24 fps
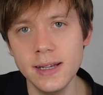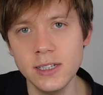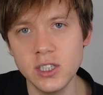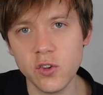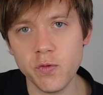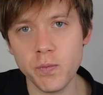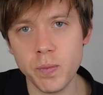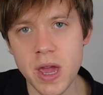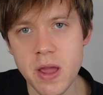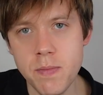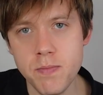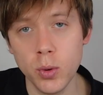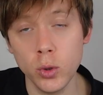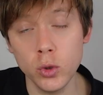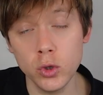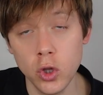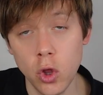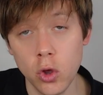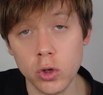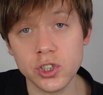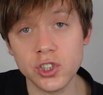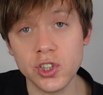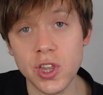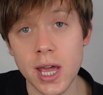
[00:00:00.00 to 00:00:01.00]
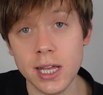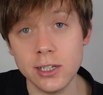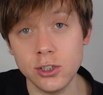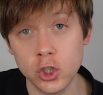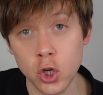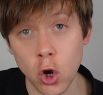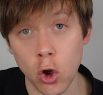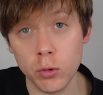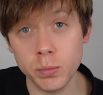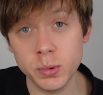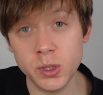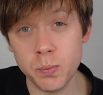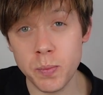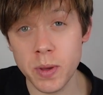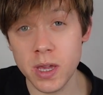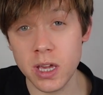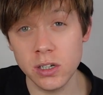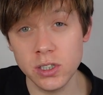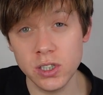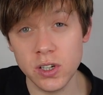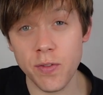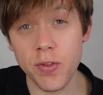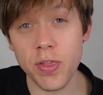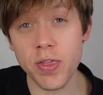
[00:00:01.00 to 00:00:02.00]
of people lost their jobs
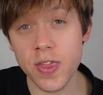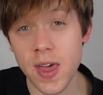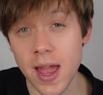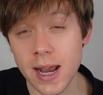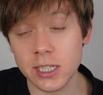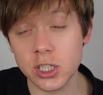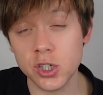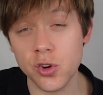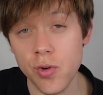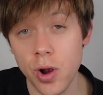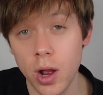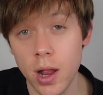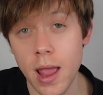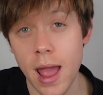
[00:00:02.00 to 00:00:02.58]
because of Thatcherite